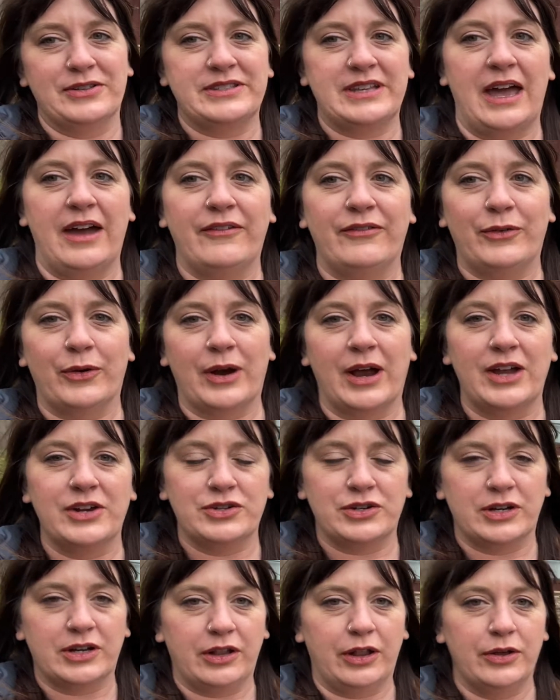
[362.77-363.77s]
at
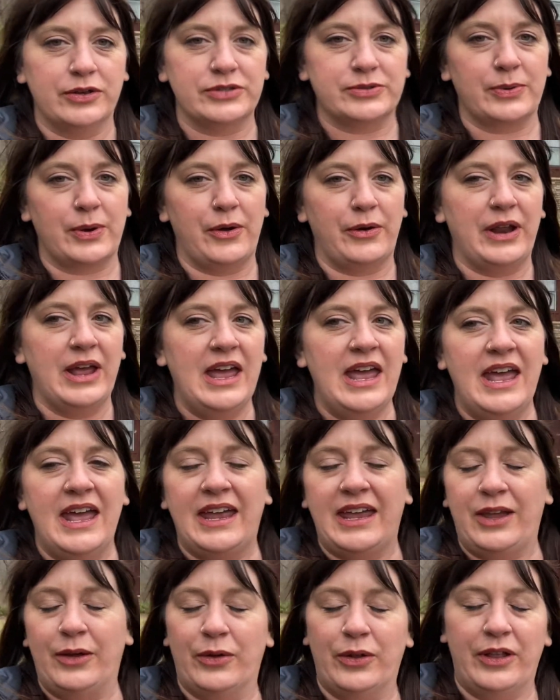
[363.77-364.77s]
400 Close Road.
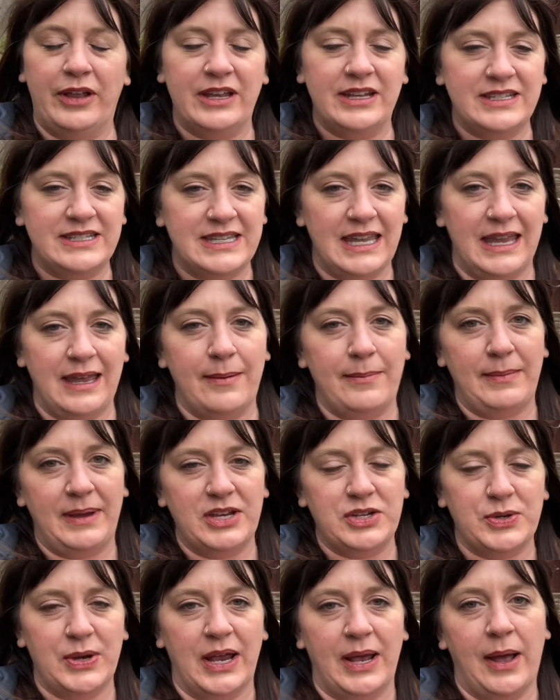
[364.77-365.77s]
You'll see me
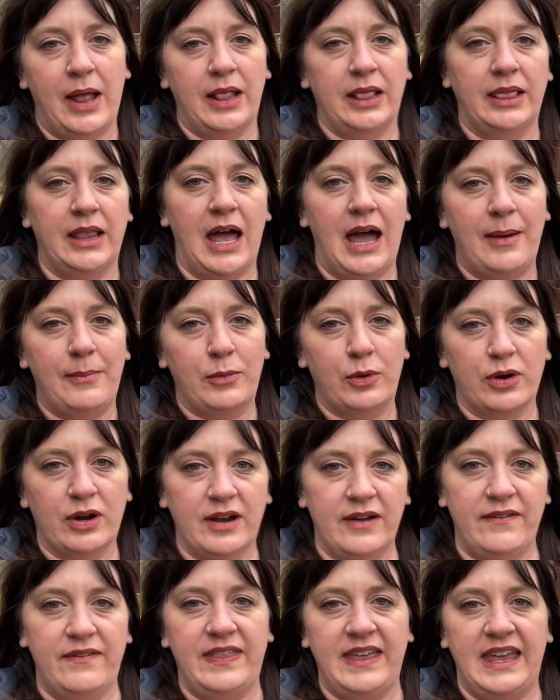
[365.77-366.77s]
doing a lot more
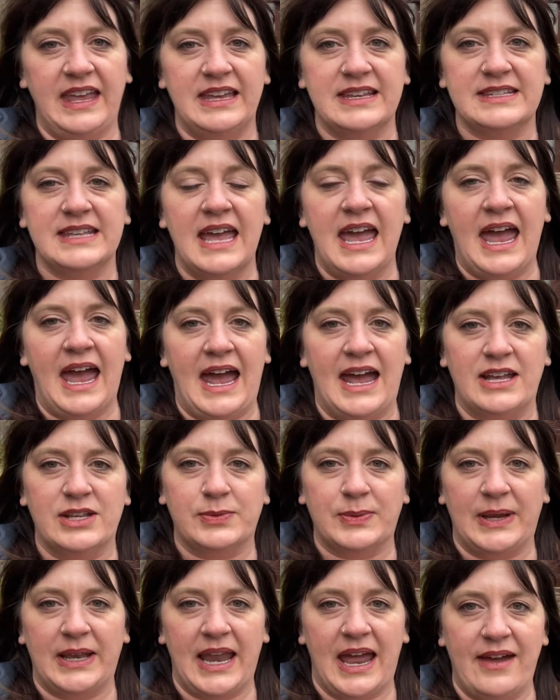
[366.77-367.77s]
of these as
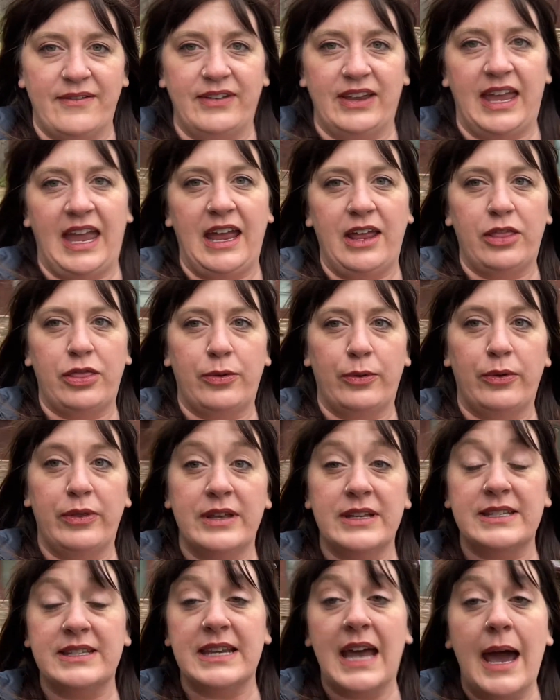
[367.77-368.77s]
we navigate through
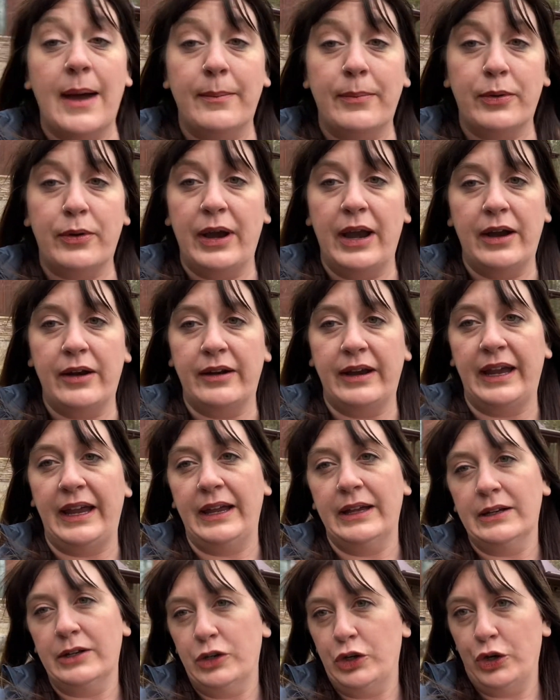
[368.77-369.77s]
this
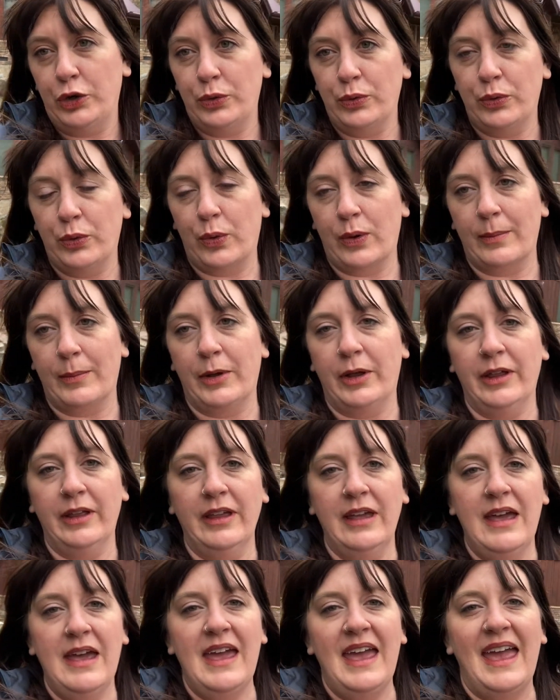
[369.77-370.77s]
temporary new normal.
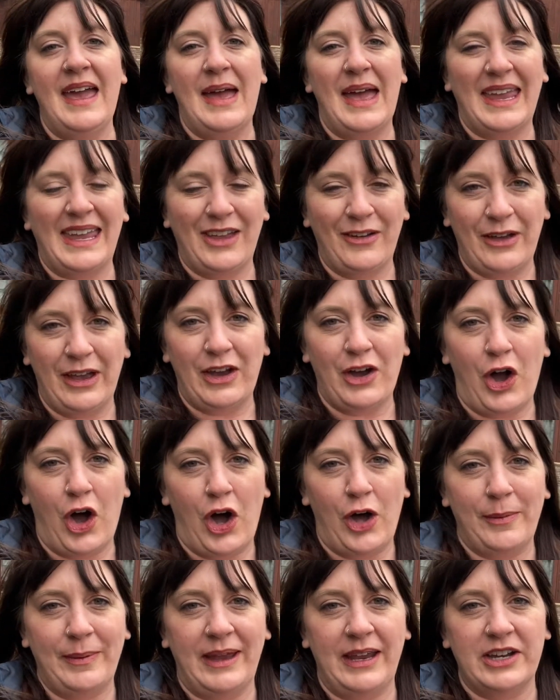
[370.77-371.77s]
You can
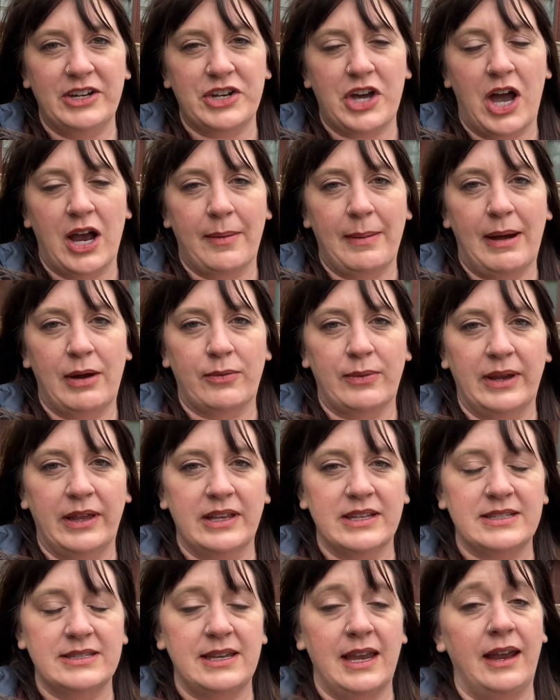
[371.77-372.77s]
call me to talk about real
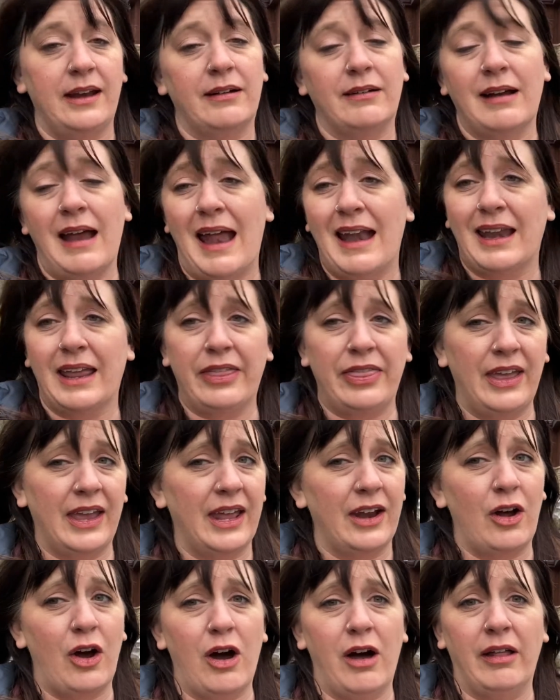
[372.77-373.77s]
estate or anything
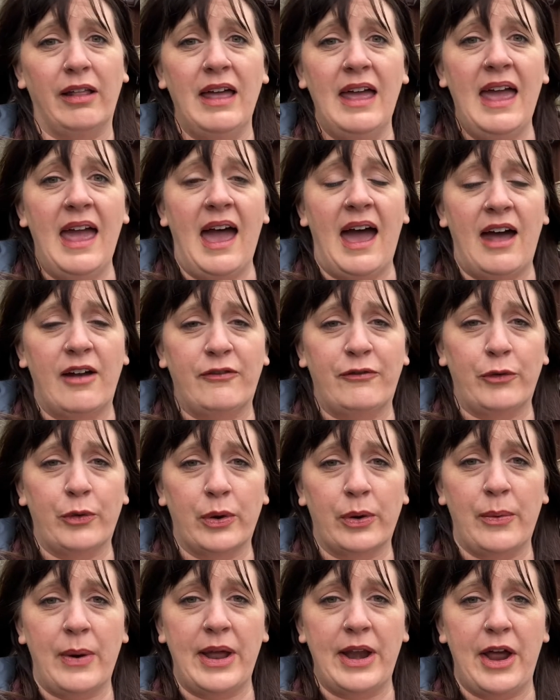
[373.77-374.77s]
at all at
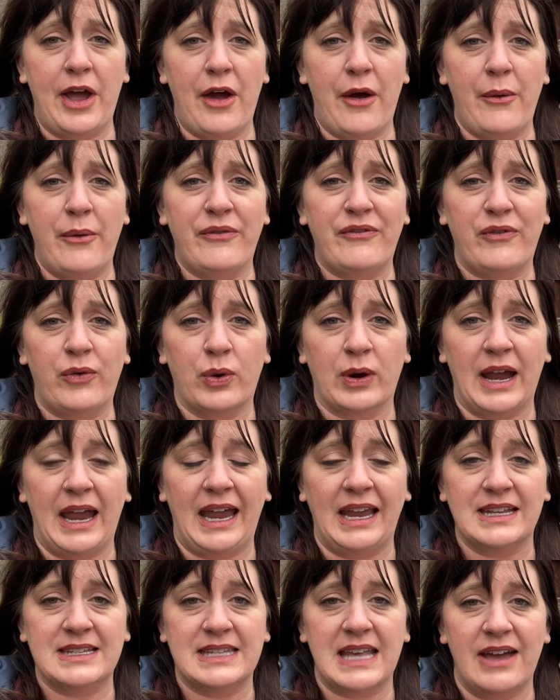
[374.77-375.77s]

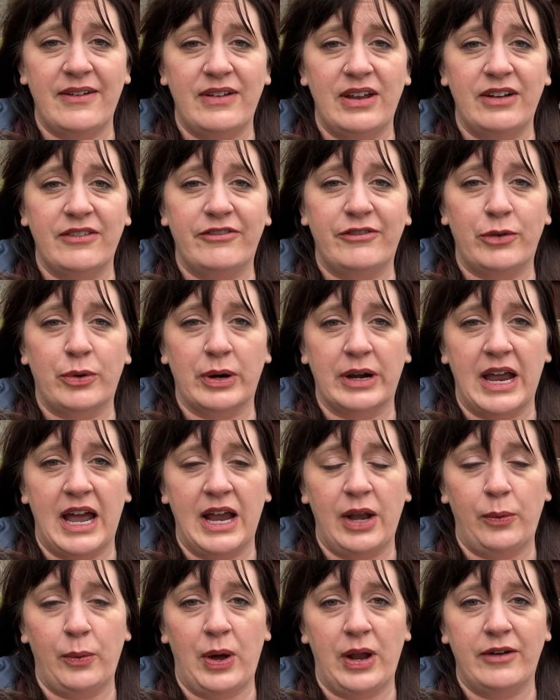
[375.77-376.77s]

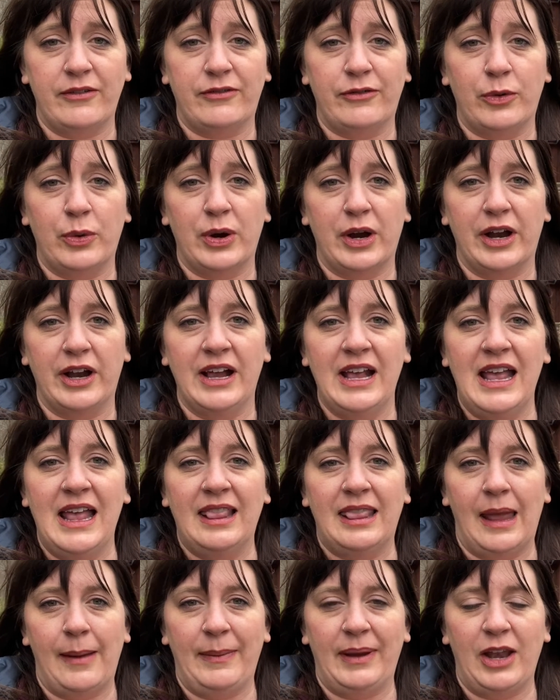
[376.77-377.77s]
410-487-4914.
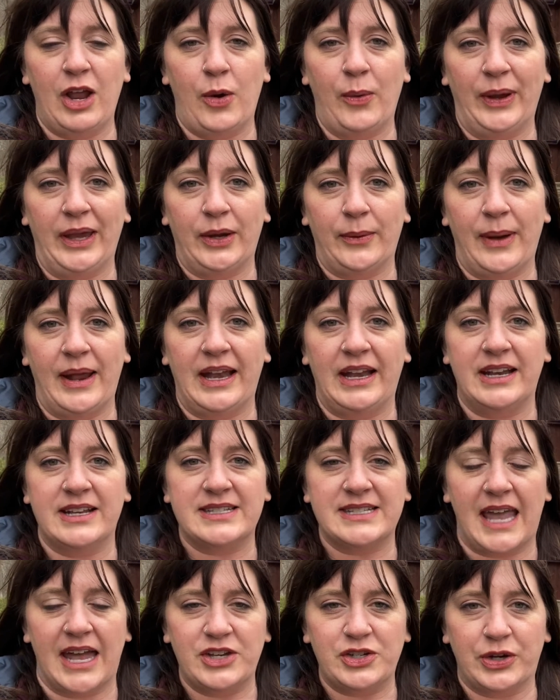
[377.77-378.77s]
Let me know when you're ready to
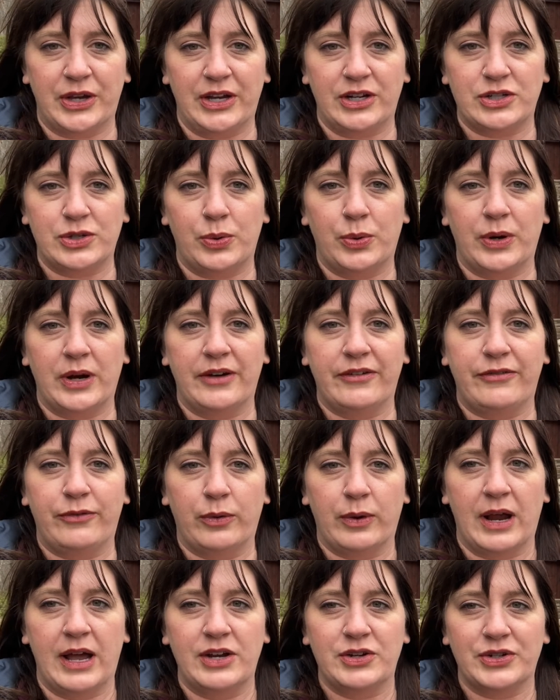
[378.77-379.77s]
schedule your tour of
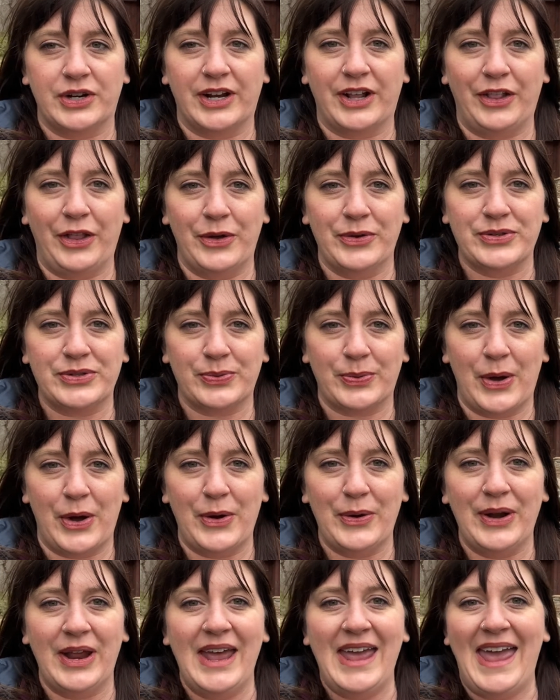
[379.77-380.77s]
400 Close
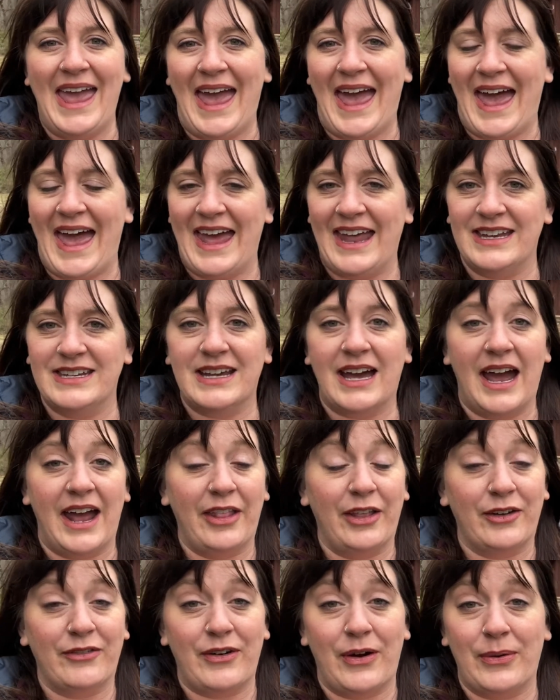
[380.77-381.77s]
Road, and I
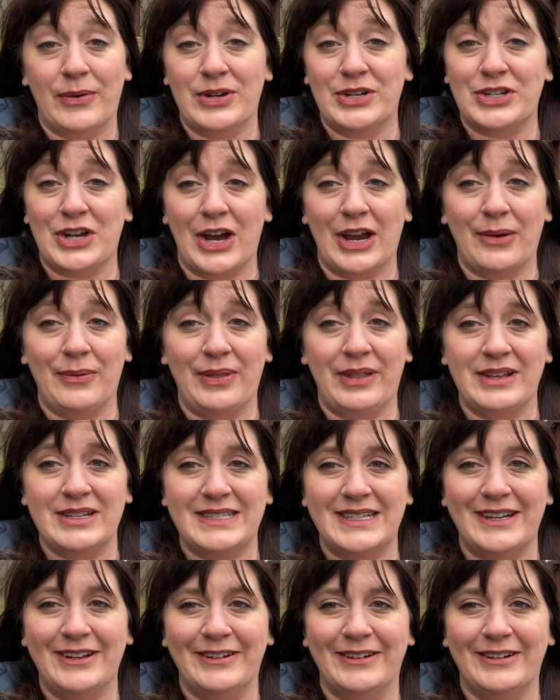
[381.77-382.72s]
look forward to talking with you soon.